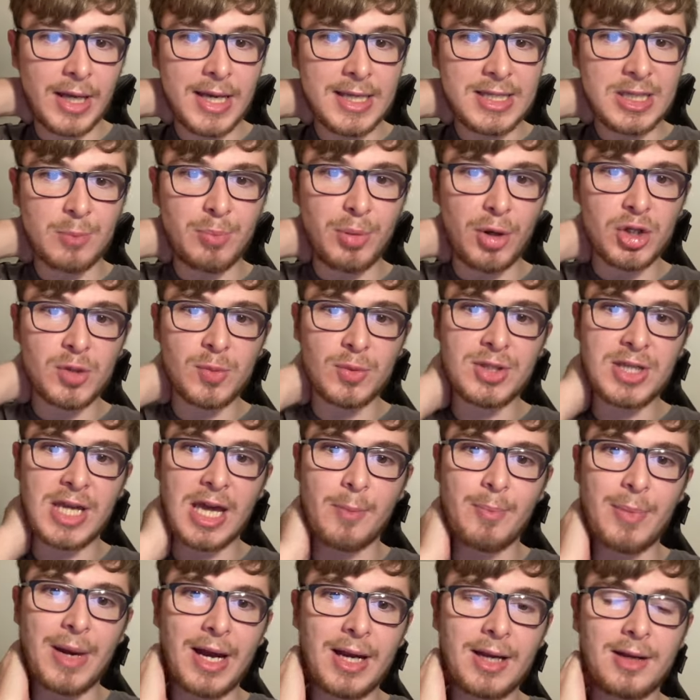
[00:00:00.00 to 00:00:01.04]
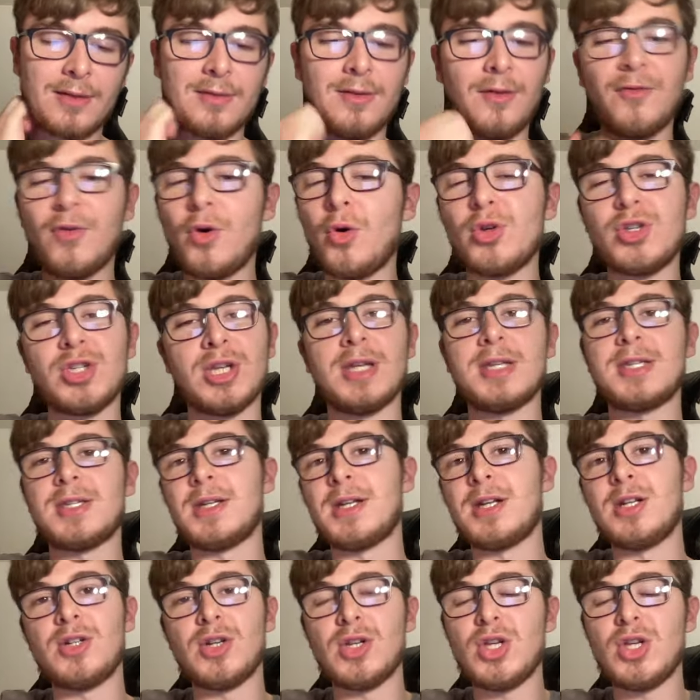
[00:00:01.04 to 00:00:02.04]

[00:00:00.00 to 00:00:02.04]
Is it possible to get back? Of course it is, Cylinder.